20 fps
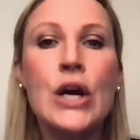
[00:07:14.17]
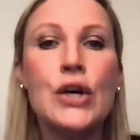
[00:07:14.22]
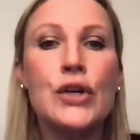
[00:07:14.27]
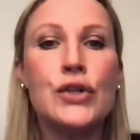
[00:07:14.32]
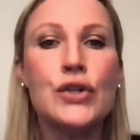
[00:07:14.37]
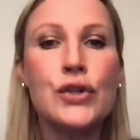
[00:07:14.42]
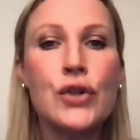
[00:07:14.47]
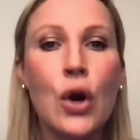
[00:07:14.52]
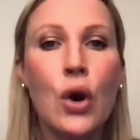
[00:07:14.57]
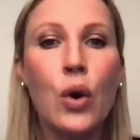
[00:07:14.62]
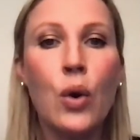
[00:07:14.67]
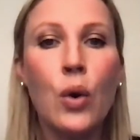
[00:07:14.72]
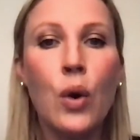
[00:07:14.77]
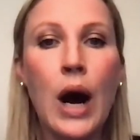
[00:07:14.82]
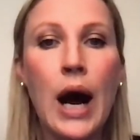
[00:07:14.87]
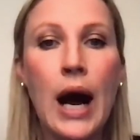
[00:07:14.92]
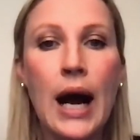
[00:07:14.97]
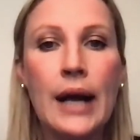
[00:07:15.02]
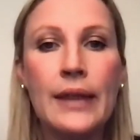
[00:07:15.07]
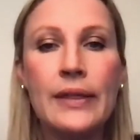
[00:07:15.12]
So
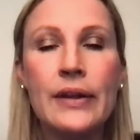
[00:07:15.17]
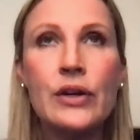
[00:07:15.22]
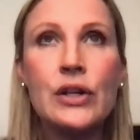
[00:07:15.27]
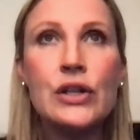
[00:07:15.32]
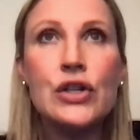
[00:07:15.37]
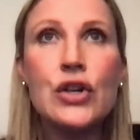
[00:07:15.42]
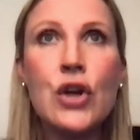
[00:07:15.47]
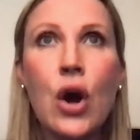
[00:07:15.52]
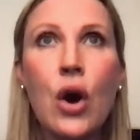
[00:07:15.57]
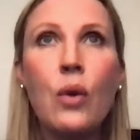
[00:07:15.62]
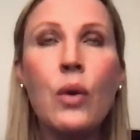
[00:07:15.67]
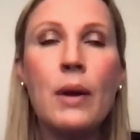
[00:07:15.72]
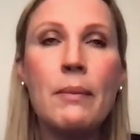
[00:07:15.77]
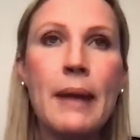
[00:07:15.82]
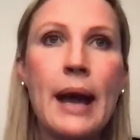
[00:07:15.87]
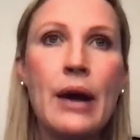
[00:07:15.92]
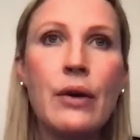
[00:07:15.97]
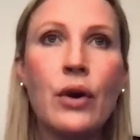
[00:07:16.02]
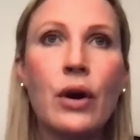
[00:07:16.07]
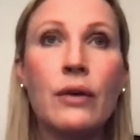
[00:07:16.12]
there is no
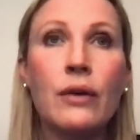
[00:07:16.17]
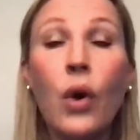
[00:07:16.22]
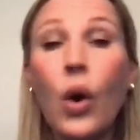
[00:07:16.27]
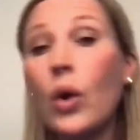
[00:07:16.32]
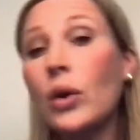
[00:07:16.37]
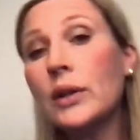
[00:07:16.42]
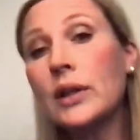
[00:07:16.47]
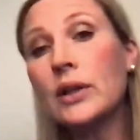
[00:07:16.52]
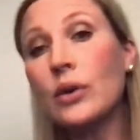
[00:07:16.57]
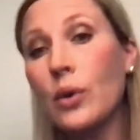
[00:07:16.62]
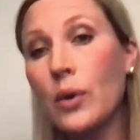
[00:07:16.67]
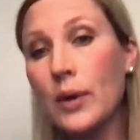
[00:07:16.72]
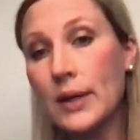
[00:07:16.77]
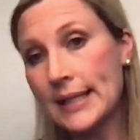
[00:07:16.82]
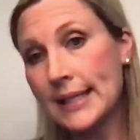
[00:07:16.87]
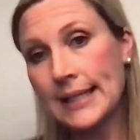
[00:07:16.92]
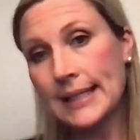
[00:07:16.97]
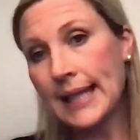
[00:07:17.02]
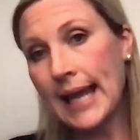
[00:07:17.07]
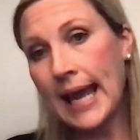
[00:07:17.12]
amount of holding your
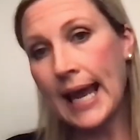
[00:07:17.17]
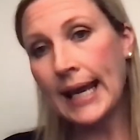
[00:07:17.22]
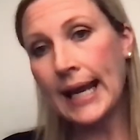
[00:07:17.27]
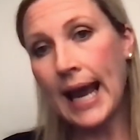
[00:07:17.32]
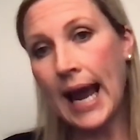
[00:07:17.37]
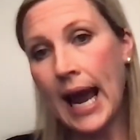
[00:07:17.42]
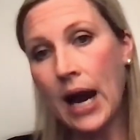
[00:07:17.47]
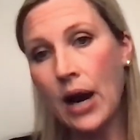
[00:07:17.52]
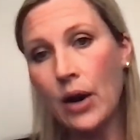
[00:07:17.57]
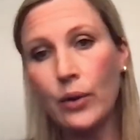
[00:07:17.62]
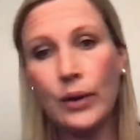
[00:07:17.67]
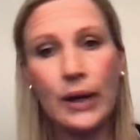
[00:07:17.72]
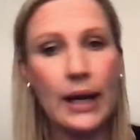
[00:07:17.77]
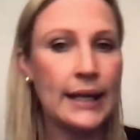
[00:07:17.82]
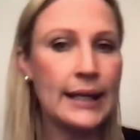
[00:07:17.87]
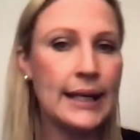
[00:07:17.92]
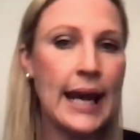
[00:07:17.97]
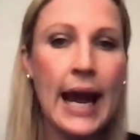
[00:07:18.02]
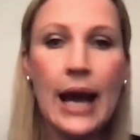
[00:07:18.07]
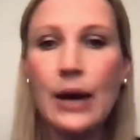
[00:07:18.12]
horse's leg out
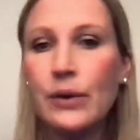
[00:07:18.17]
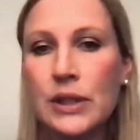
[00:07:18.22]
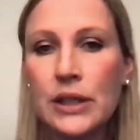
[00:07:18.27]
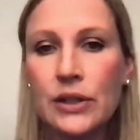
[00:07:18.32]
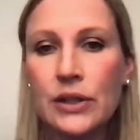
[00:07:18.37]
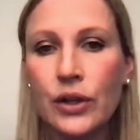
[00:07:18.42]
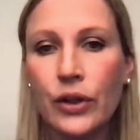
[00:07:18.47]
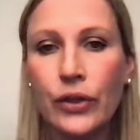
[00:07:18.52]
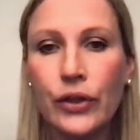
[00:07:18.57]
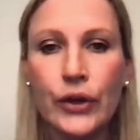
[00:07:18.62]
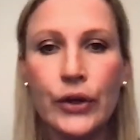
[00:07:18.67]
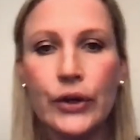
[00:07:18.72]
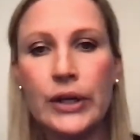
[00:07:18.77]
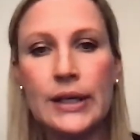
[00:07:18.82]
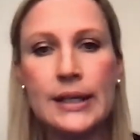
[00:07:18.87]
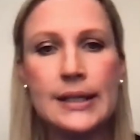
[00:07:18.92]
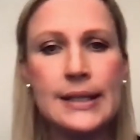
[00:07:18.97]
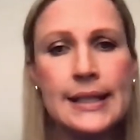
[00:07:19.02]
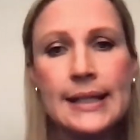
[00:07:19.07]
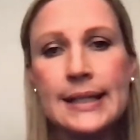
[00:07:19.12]
and counting to
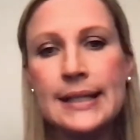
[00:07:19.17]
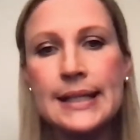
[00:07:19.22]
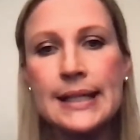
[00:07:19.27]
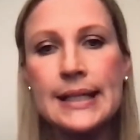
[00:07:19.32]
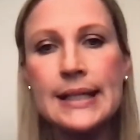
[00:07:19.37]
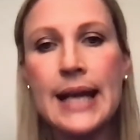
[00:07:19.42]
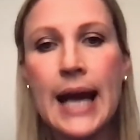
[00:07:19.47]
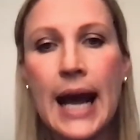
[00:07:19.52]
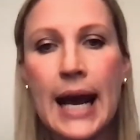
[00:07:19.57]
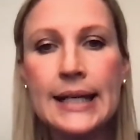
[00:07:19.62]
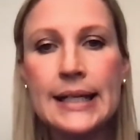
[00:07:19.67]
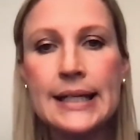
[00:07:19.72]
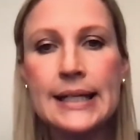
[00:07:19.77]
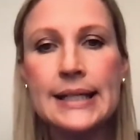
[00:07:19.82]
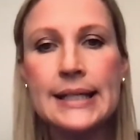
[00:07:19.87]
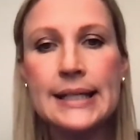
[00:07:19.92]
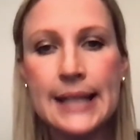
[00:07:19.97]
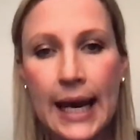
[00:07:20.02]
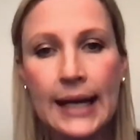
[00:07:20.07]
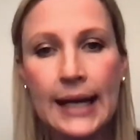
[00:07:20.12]
30, 60, 90
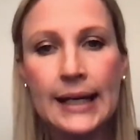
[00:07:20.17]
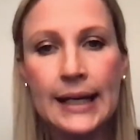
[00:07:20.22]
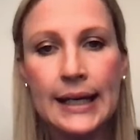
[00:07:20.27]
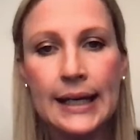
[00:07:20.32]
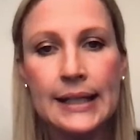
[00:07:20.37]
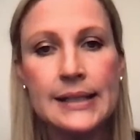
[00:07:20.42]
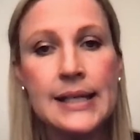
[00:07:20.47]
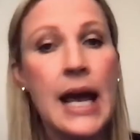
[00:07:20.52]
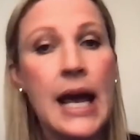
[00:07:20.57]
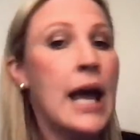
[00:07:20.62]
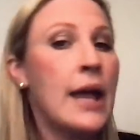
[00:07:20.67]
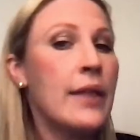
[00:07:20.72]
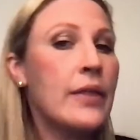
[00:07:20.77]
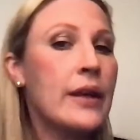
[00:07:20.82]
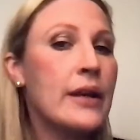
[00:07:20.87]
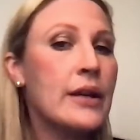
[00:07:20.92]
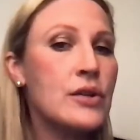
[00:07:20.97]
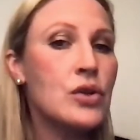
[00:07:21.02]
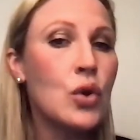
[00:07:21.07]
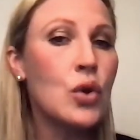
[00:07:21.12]
seconds
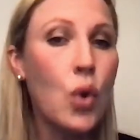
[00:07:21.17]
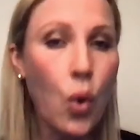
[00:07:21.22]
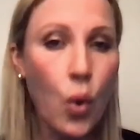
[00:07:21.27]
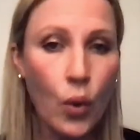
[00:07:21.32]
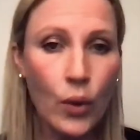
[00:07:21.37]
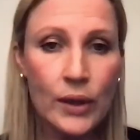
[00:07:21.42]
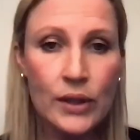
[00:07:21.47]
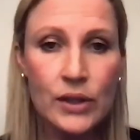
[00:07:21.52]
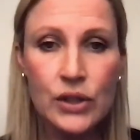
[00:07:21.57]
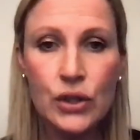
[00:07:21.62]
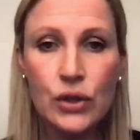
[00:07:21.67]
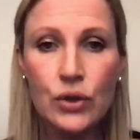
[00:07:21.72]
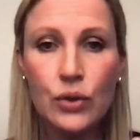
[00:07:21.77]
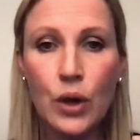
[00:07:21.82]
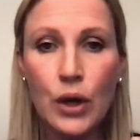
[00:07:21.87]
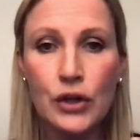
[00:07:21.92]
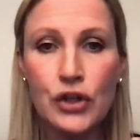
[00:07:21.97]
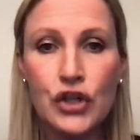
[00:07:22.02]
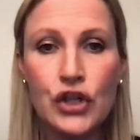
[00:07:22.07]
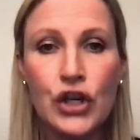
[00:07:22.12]
that is going to
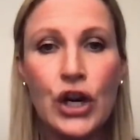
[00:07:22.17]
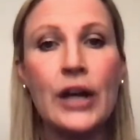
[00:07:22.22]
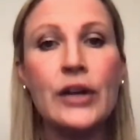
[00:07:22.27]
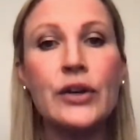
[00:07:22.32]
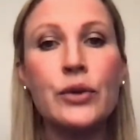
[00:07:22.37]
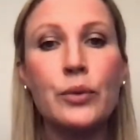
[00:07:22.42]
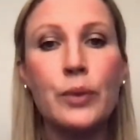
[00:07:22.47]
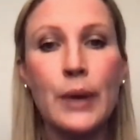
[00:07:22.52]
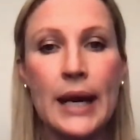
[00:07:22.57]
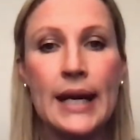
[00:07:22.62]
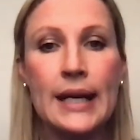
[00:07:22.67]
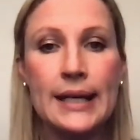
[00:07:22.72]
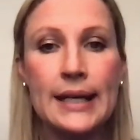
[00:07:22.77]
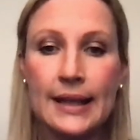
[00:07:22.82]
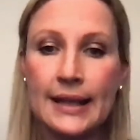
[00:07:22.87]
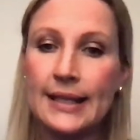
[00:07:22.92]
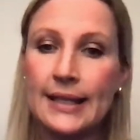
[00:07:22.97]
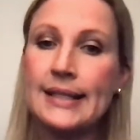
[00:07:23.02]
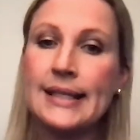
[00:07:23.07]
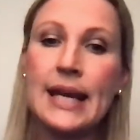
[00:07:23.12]
generate
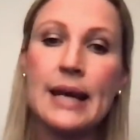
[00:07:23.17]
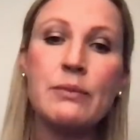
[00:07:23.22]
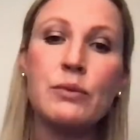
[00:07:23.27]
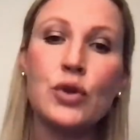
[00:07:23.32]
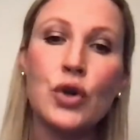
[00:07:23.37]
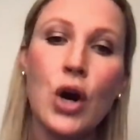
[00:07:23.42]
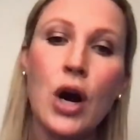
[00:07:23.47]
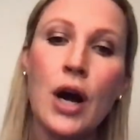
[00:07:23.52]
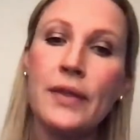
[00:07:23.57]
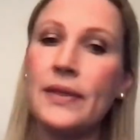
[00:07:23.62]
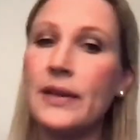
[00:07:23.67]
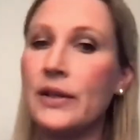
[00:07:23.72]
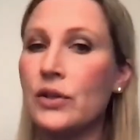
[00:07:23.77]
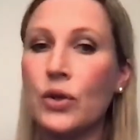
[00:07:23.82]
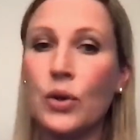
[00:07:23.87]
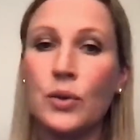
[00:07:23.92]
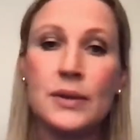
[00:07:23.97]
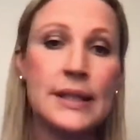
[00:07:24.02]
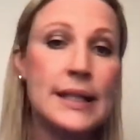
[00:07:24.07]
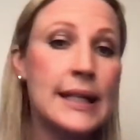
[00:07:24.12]
the same trot that
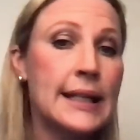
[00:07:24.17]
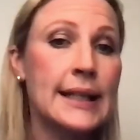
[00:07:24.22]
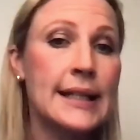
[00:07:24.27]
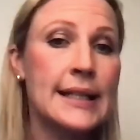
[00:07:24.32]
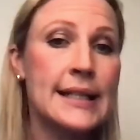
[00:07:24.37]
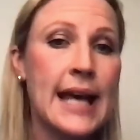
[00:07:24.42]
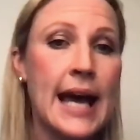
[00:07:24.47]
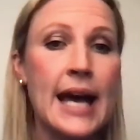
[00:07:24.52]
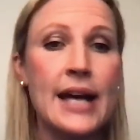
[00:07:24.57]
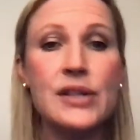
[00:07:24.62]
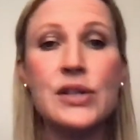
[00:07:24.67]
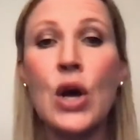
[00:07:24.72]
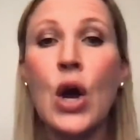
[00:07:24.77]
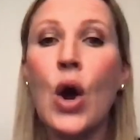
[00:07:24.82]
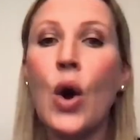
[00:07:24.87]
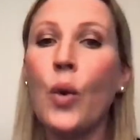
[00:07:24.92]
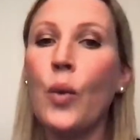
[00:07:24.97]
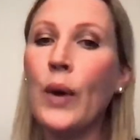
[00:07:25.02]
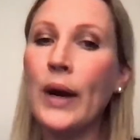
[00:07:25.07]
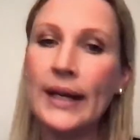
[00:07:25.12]
Totilas has
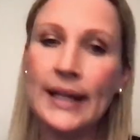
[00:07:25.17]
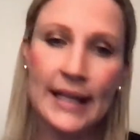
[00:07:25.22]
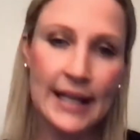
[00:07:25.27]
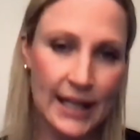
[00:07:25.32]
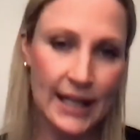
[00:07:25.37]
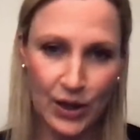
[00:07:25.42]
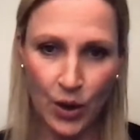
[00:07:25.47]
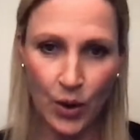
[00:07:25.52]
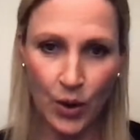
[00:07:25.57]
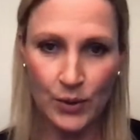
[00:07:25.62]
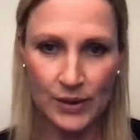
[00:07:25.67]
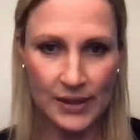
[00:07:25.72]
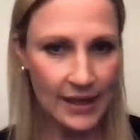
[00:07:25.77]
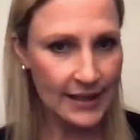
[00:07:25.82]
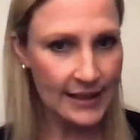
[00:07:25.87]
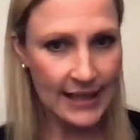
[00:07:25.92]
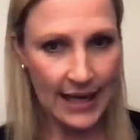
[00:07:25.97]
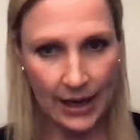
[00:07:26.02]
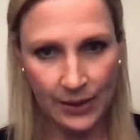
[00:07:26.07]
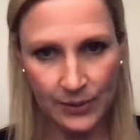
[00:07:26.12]
when he goes
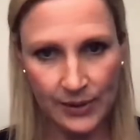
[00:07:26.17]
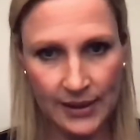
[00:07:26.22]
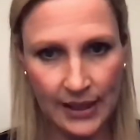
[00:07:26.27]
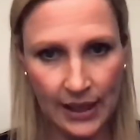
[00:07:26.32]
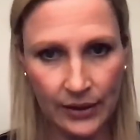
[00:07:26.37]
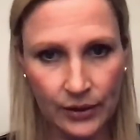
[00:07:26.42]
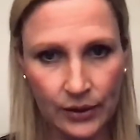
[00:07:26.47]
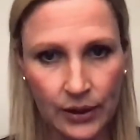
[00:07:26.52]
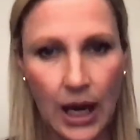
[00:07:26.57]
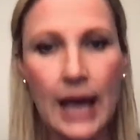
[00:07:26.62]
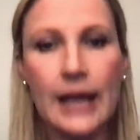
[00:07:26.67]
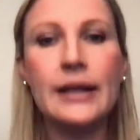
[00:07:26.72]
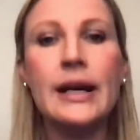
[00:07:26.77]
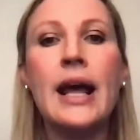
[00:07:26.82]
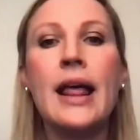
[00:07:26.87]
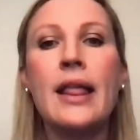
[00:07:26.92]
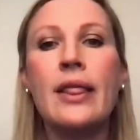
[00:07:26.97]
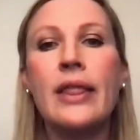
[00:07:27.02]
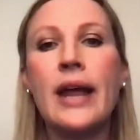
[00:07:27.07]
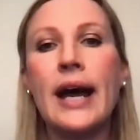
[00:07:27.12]
down center line.
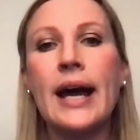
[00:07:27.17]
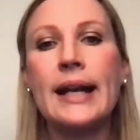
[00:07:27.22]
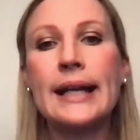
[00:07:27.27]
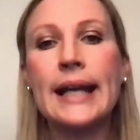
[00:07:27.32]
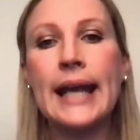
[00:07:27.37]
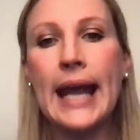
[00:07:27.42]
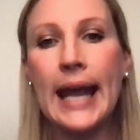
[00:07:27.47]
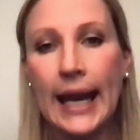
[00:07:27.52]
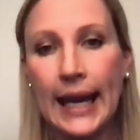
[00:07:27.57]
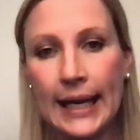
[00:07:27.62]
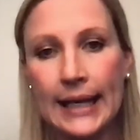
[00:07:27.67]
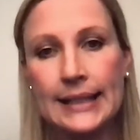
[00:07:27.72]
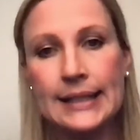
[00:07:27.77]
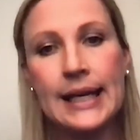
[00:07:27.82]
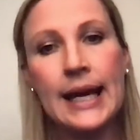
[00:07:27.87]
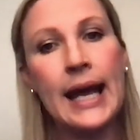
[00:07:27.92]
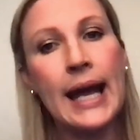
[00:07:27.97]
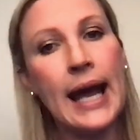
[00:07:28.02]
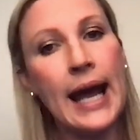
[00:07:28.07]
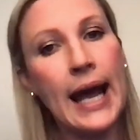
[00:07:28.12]
That
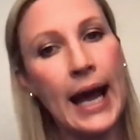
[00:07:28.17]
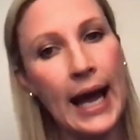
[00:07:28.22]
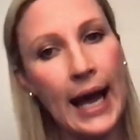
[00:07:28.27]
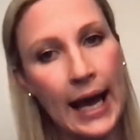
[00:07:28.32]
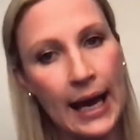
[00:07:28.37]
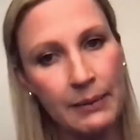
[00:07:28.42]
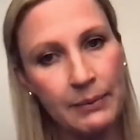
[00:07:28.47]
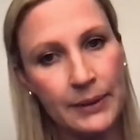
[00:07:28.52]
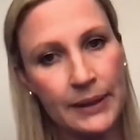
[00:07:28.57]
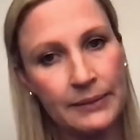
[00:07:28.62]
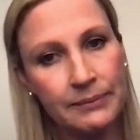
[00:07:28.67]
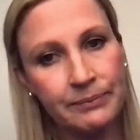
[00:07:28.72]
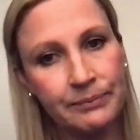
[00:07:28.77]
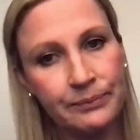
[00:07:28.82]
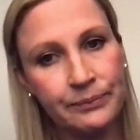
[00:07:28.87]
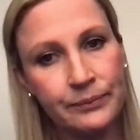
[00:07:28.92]
can't happen.